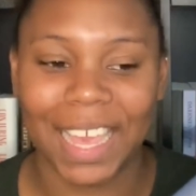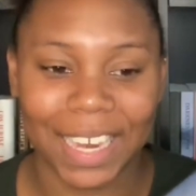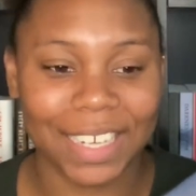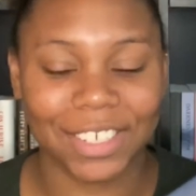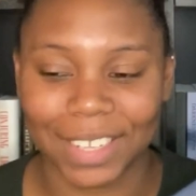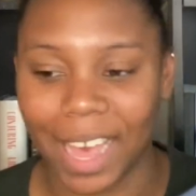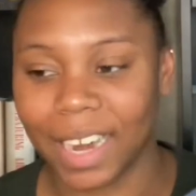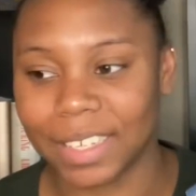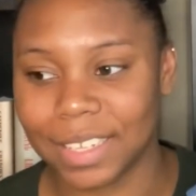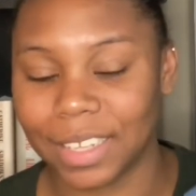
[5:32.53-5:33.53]
and it just
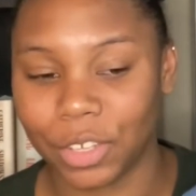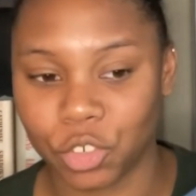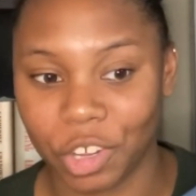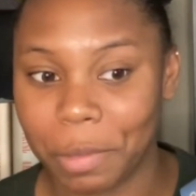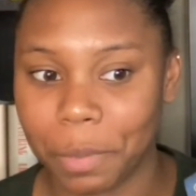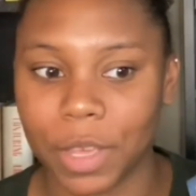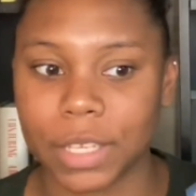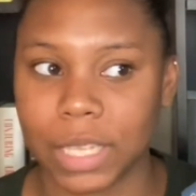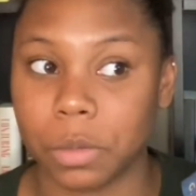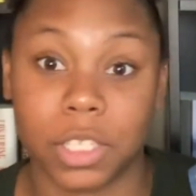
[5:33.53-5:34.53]
added to the enjoyment
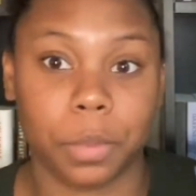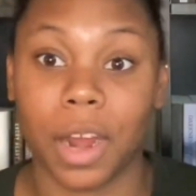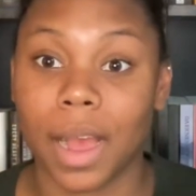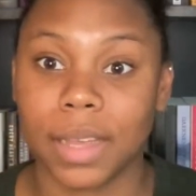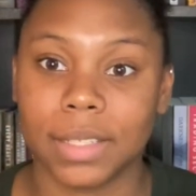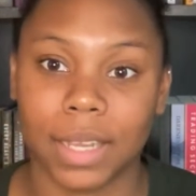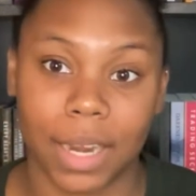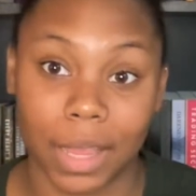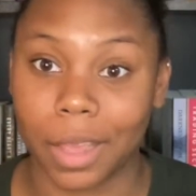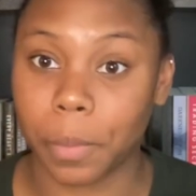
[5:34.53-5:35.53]
because I was surprised and
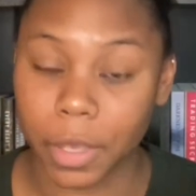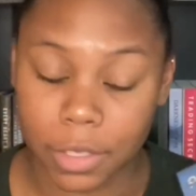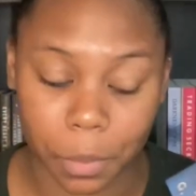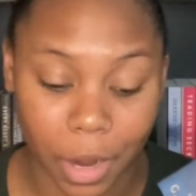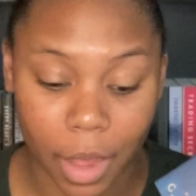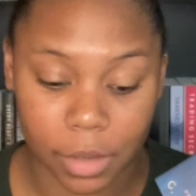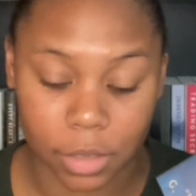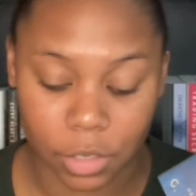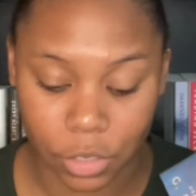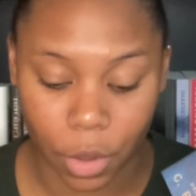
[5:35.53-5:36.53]
I like being
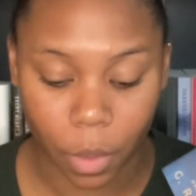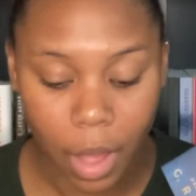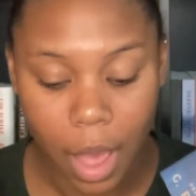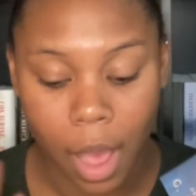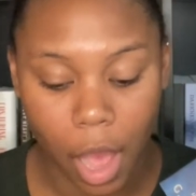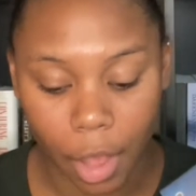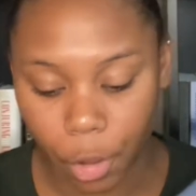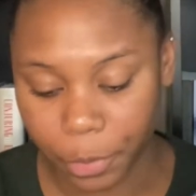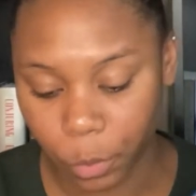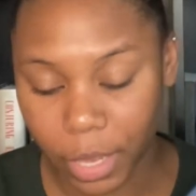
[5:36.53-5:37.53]
surprised. So I
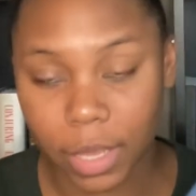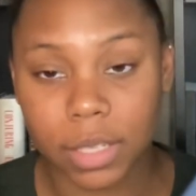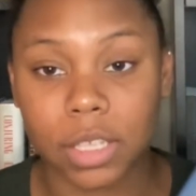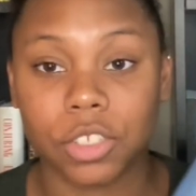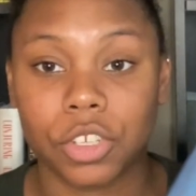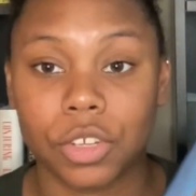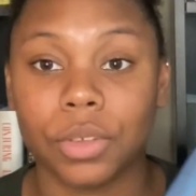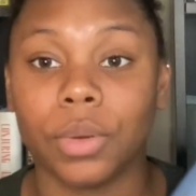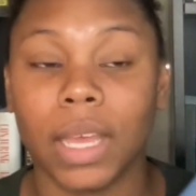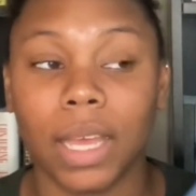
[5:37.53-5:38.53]
hope that we can get to this
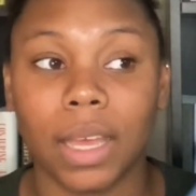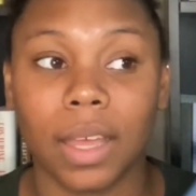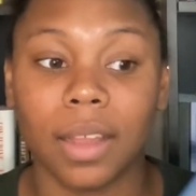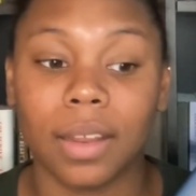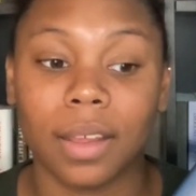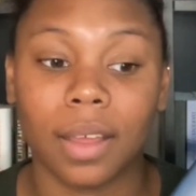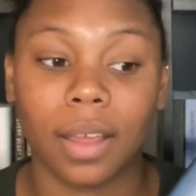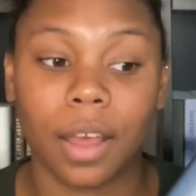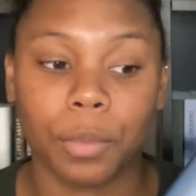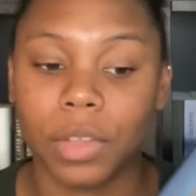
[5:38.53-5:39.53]
too, and
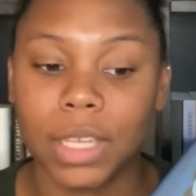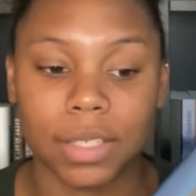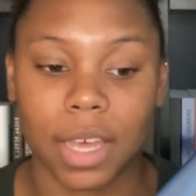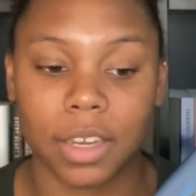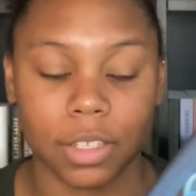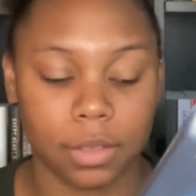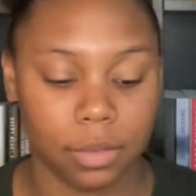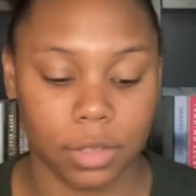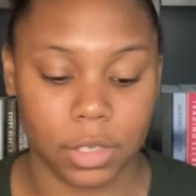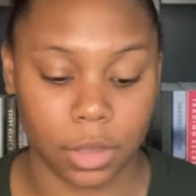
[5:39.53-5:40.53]
I'm really excited
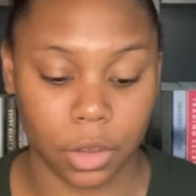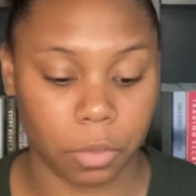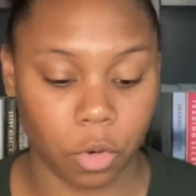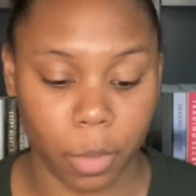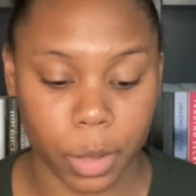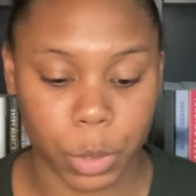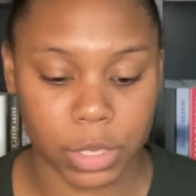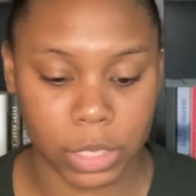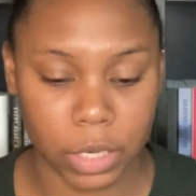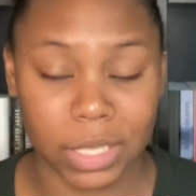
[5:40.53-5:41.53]
to learn more about this
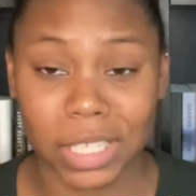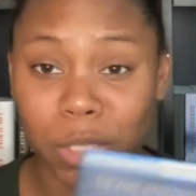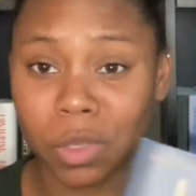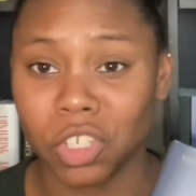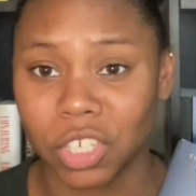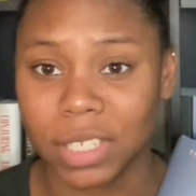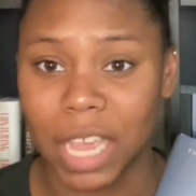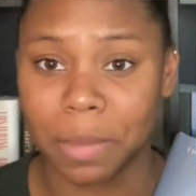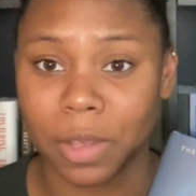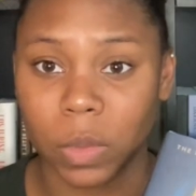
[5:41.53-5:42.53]
series. This one just
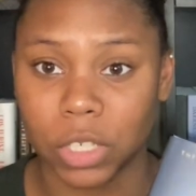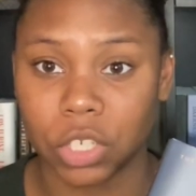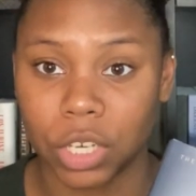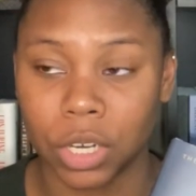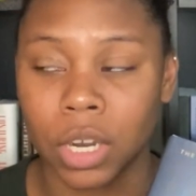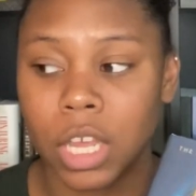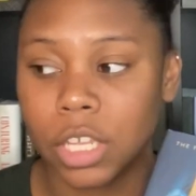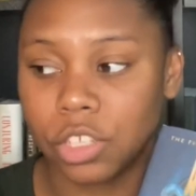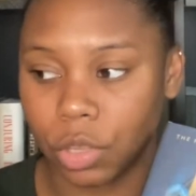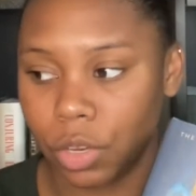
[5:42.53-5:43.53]
came out this year,
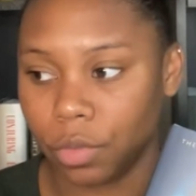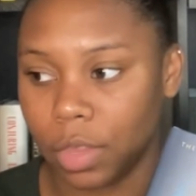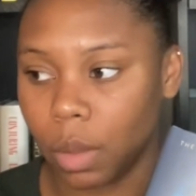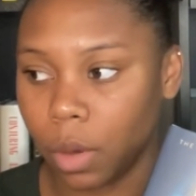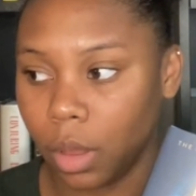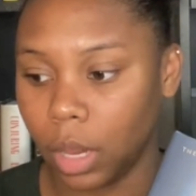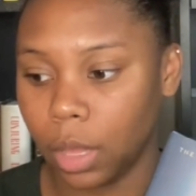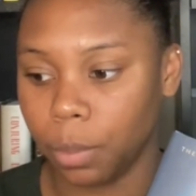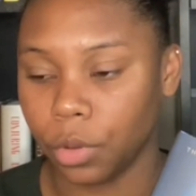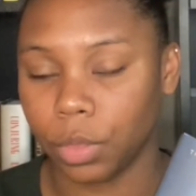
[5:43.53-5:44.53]
so I don't think we're gonna
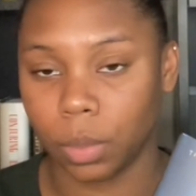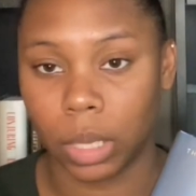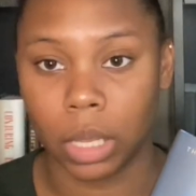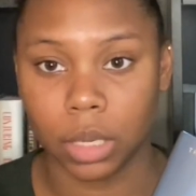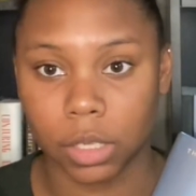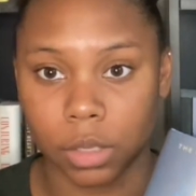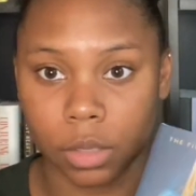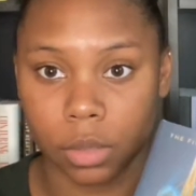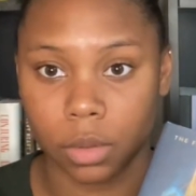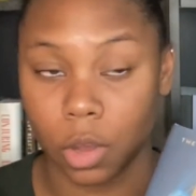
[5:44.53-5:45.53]
get book three
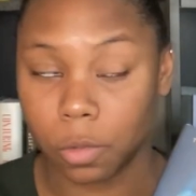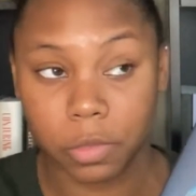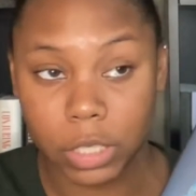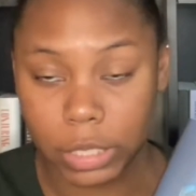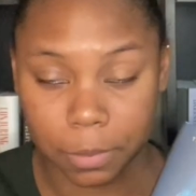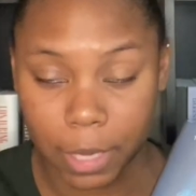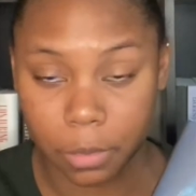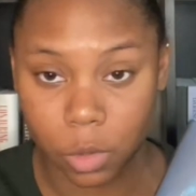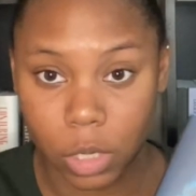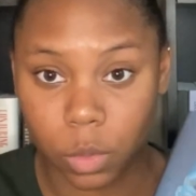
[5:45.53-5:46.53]
until hopefully sometime
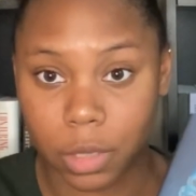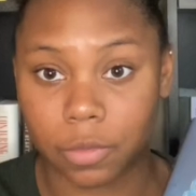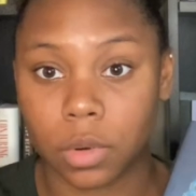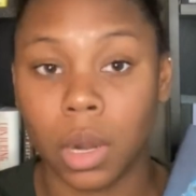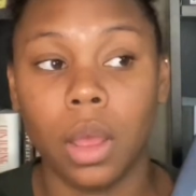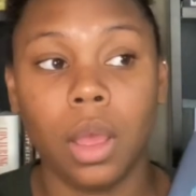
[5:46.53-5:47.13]
in 2024,